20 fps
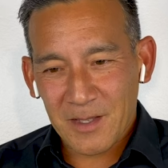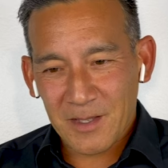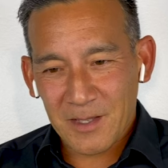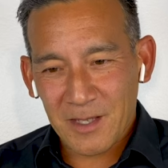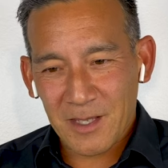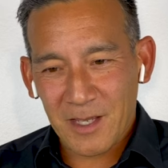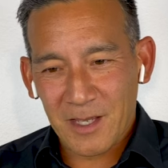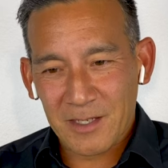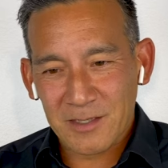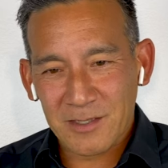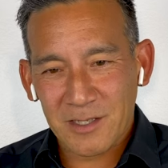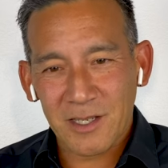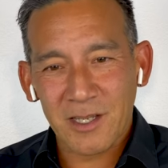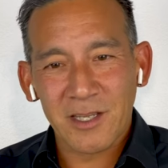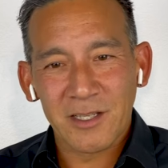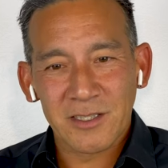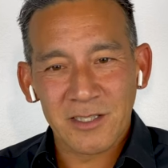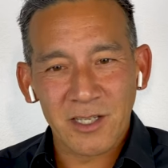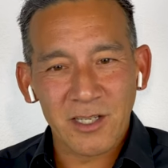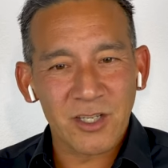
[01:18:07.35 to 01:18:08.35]
Yes,
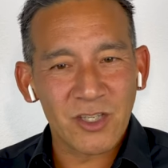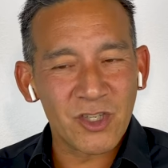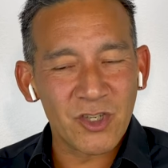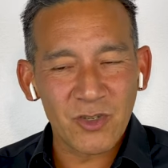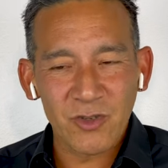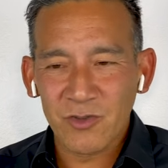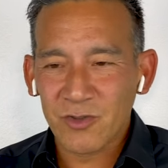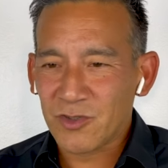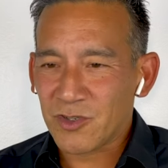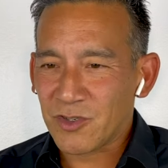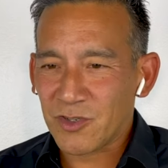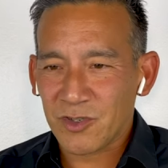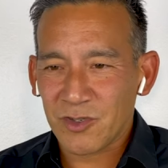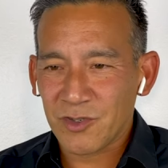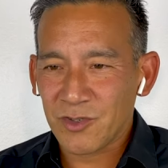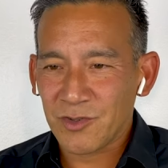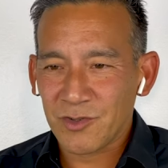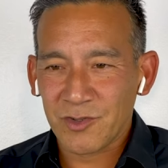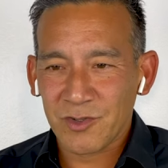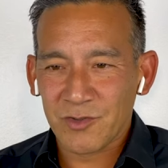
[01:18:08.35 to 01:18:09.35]
it's a
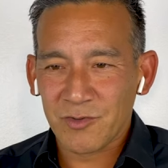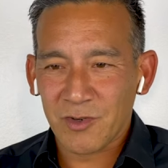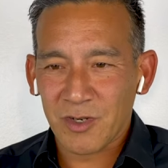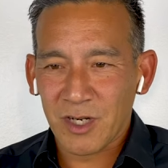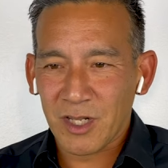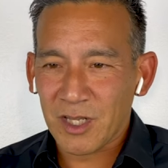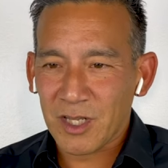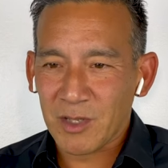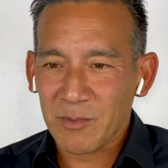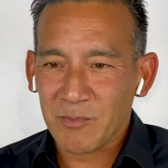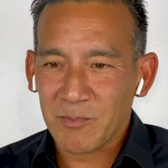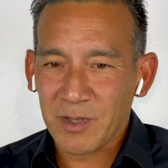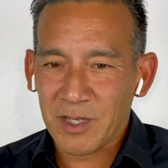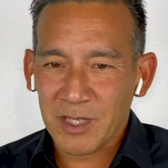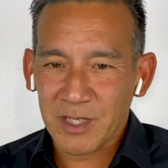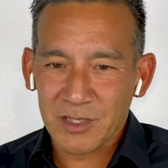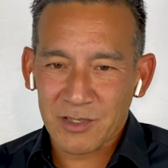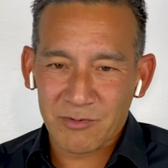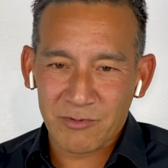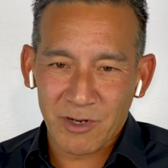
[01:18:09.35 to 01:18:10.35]
huge, one of the
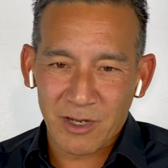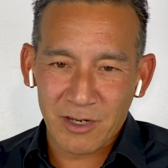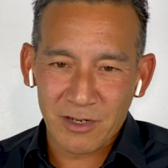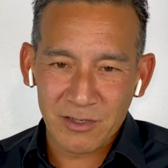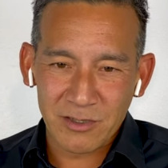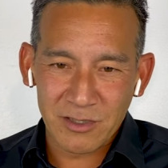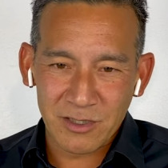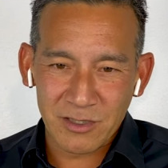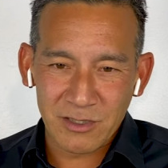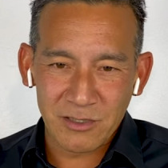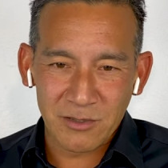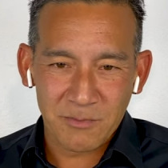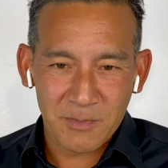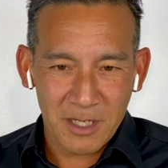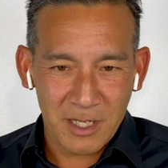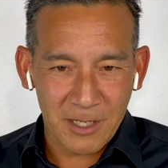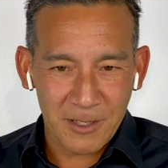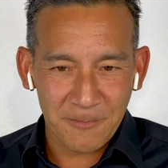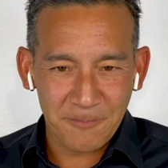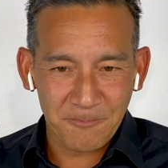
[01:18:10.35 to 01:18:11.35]
biggest writers in
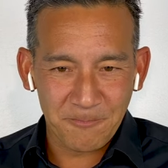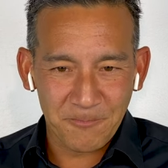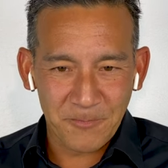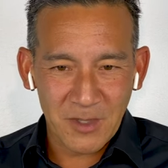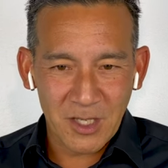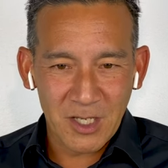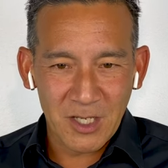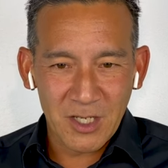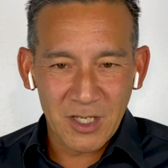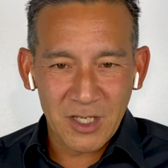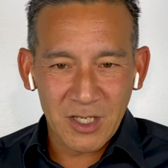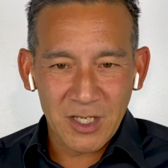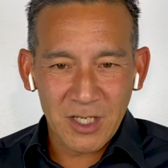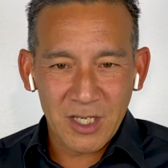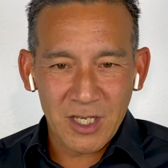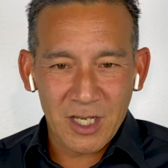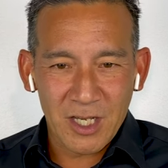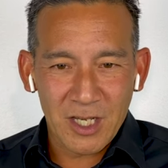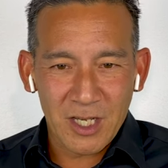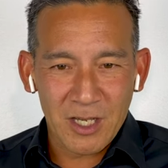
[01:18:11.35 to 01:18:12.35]
Japan.
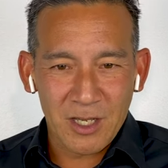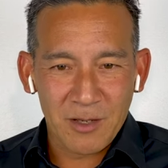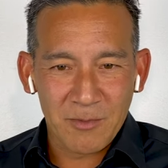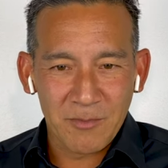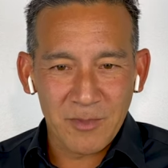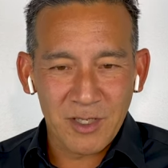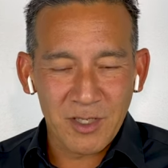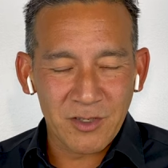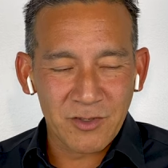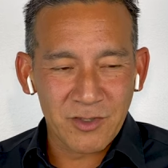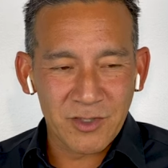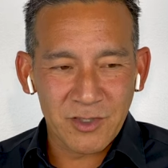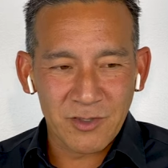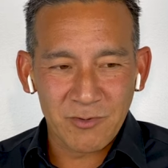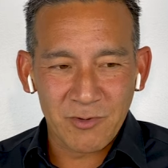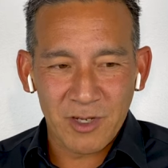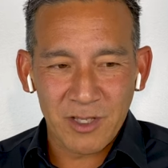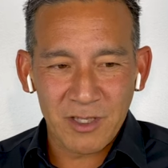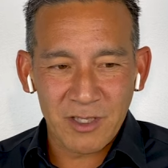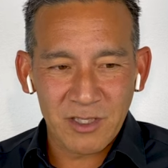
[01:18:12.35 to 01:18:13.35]
He used
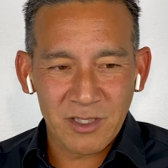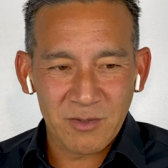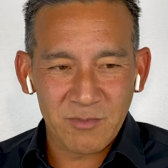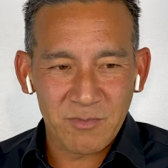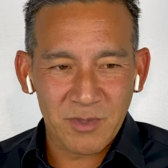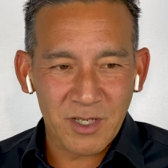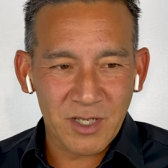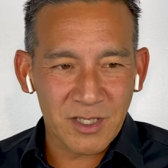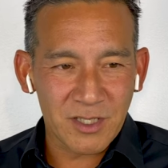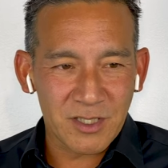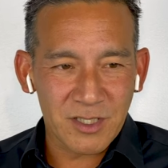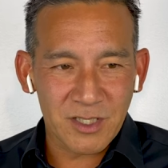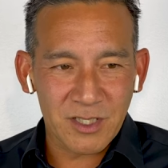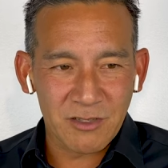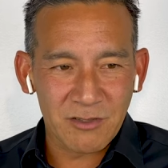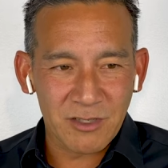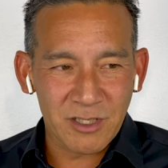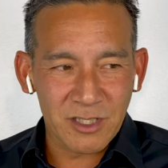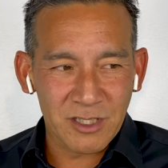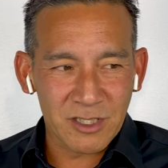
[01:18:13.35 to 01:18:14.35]
to write this big
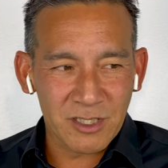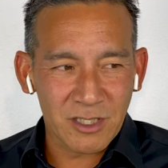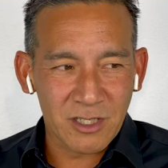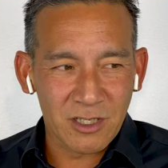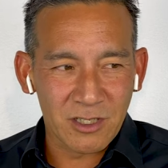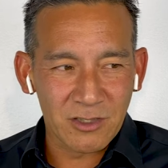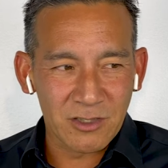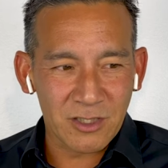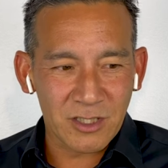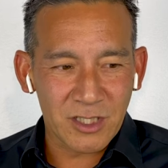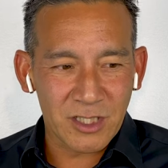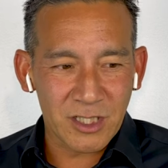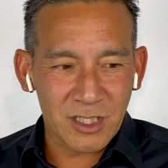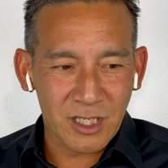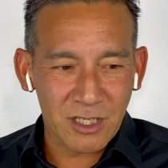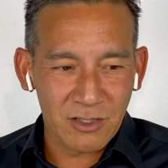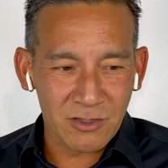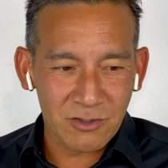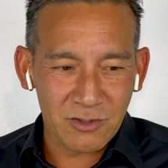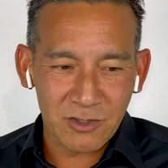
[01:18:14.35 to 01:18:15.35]
series called
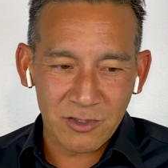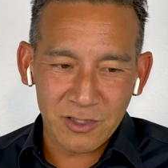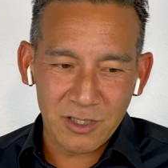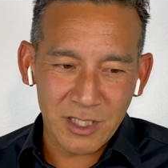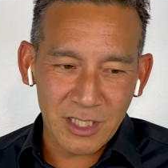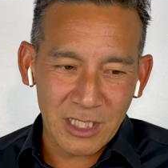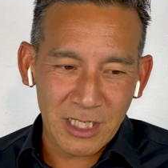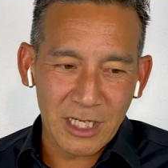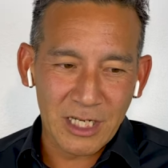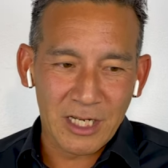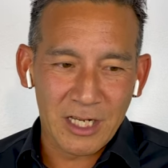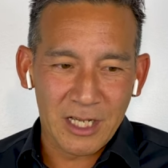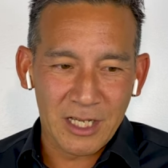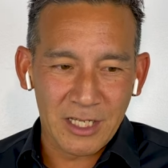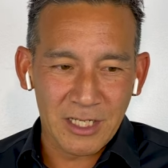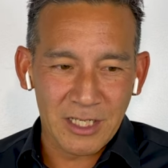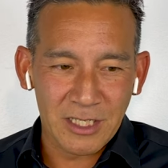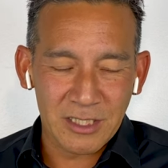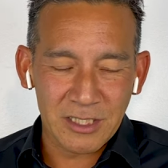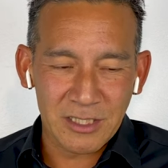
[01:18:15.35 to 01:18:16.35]
Kita no Kuni Kara.
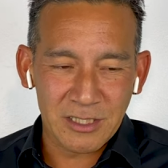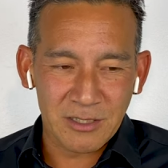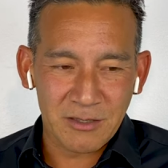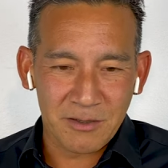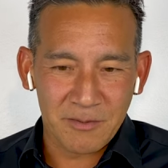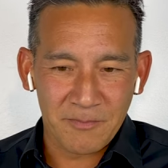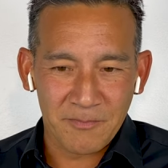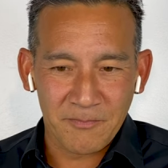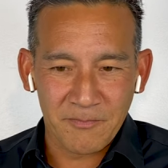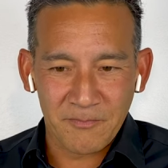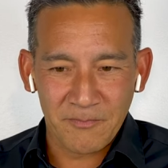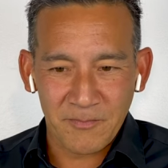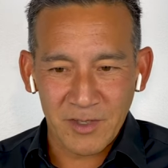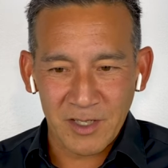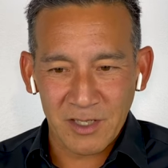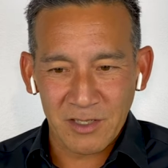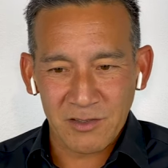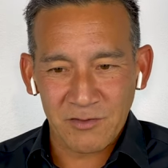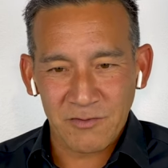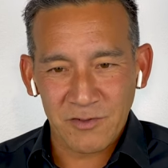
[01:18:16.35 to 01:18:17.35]
It's
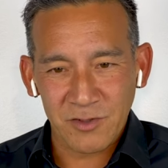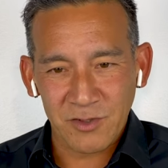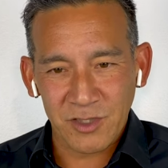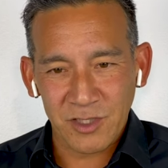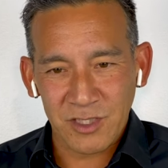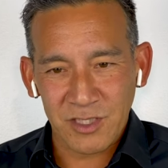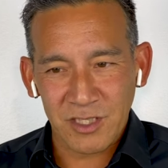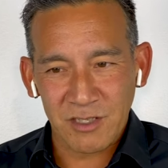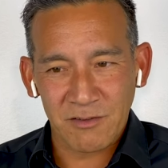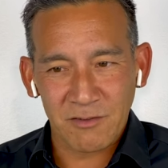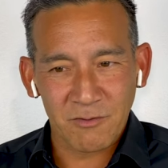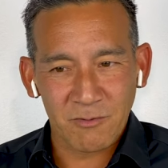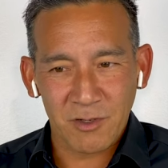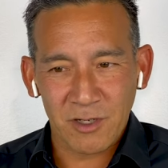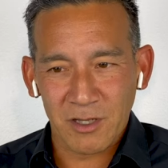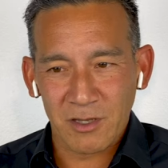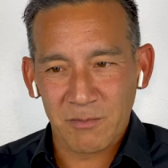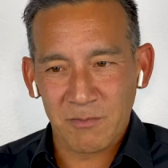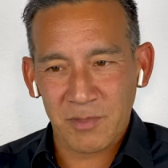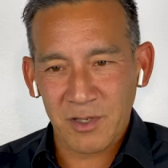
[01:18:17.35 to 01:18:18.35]
Fuji TV,
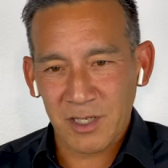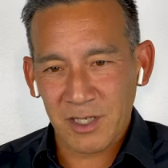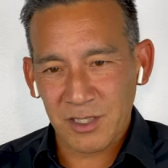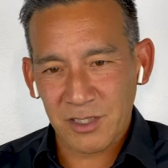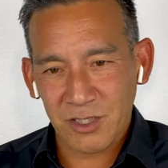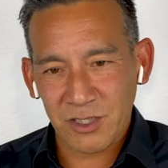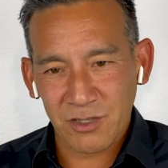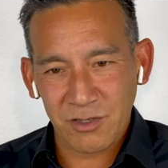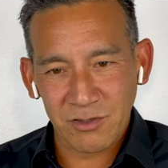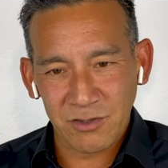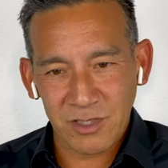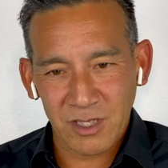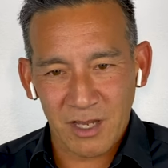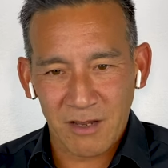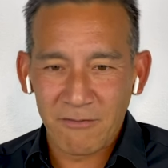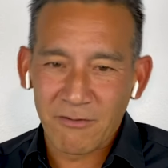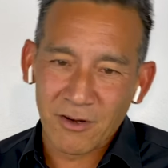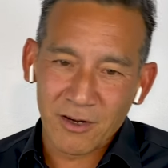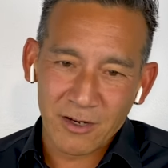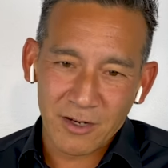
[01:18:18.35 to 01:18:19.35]
one of the biggest shows
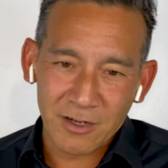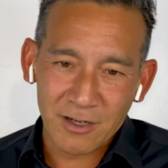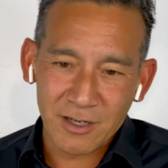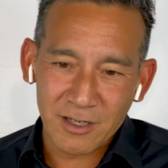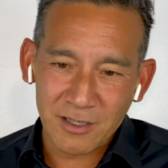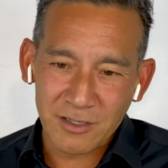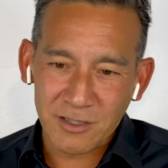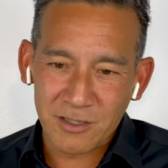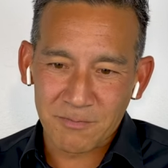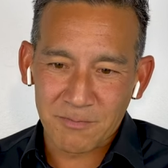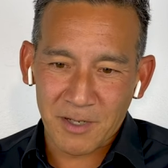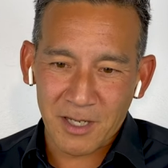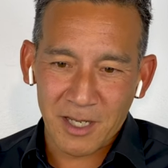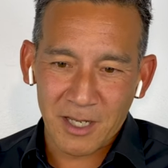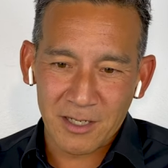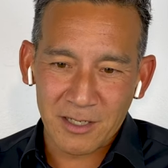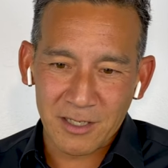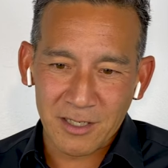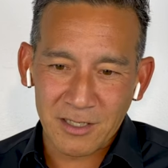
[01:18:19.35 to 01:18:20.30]
ever in Japan